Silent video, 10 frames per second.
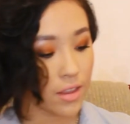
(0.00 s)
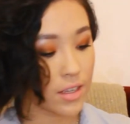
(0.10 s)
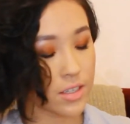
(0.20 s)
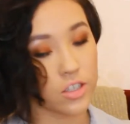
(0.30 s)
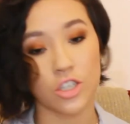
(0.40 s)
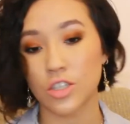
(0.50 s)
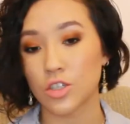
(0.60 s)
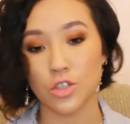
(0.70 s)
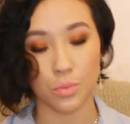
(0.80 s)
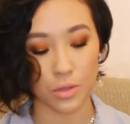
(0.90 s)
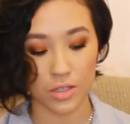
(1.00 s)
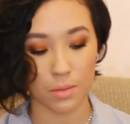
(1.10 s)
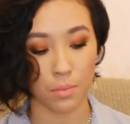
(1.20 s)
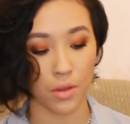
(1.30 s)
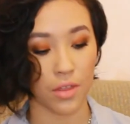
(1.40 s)
This is just a super
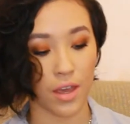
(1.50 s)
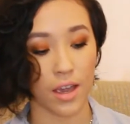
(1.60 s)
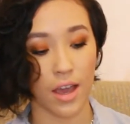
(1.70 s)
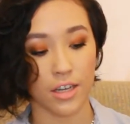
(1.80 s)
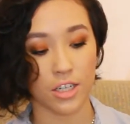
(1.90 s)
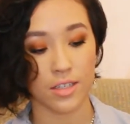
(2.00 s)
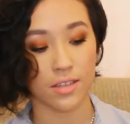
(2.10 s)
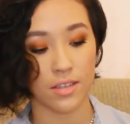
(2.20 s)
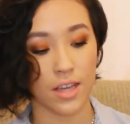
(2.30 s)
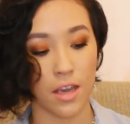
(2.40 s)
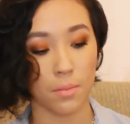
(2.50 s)
simple thing. I just take